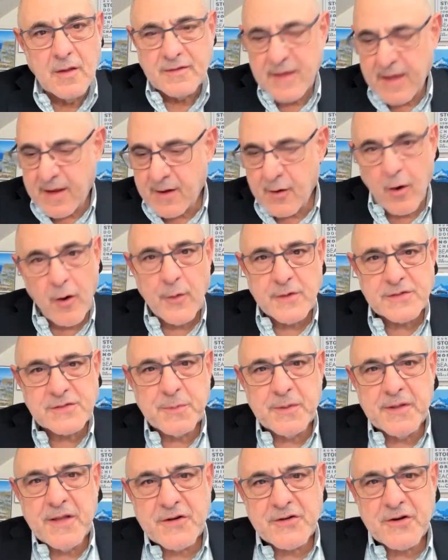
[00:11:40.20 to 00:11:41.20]
Dana, always
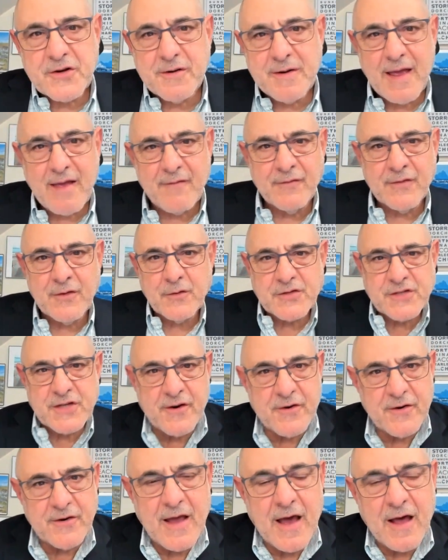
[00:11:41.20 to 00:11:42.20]
a pleasure having you
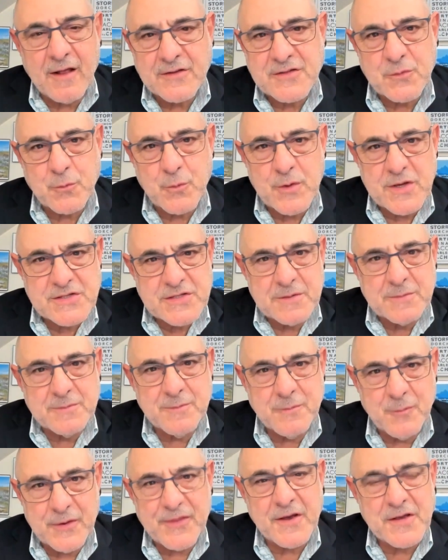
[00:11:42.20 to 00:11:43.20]
share your knowledge and
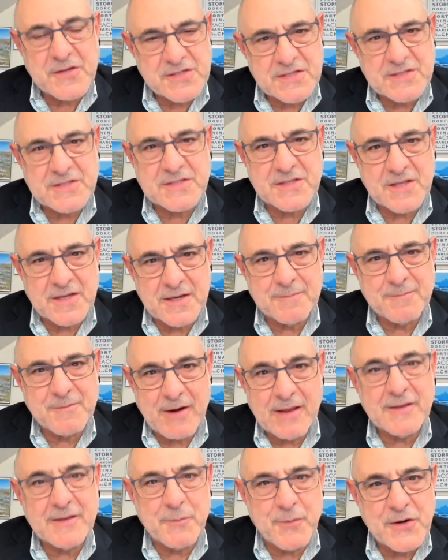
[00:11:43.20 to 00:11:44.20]
wisdom with us. It's uh,
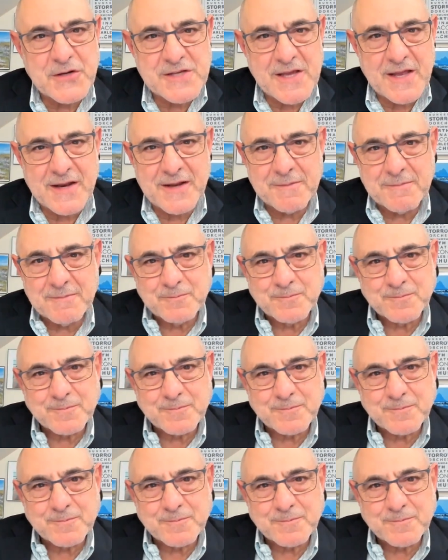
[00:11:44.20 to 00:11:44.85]
greatly appreciated.